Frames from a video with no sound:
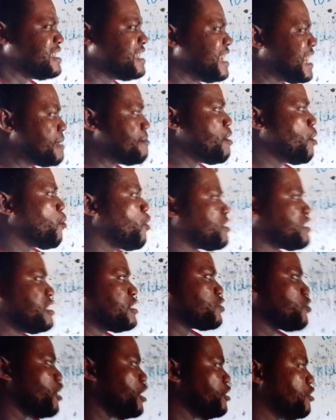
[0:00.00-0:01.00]
telling me what
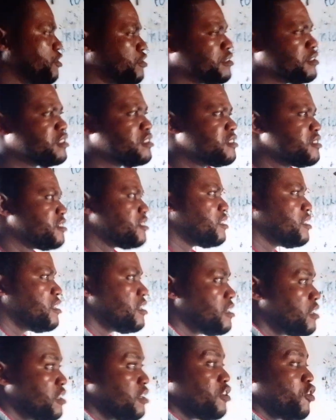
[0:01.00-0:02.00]
is going on
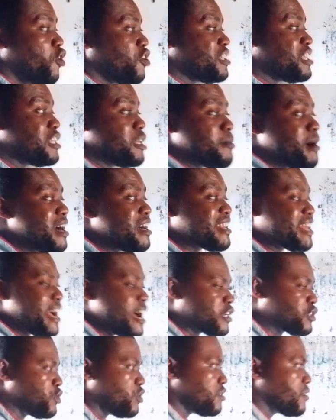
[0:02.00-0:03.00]
the normal
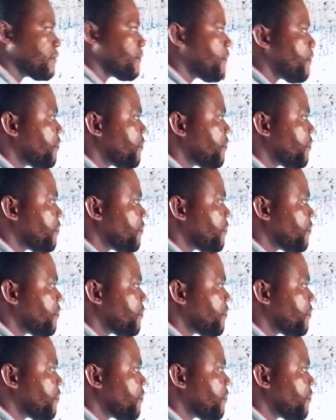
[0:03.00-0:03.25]
reaction,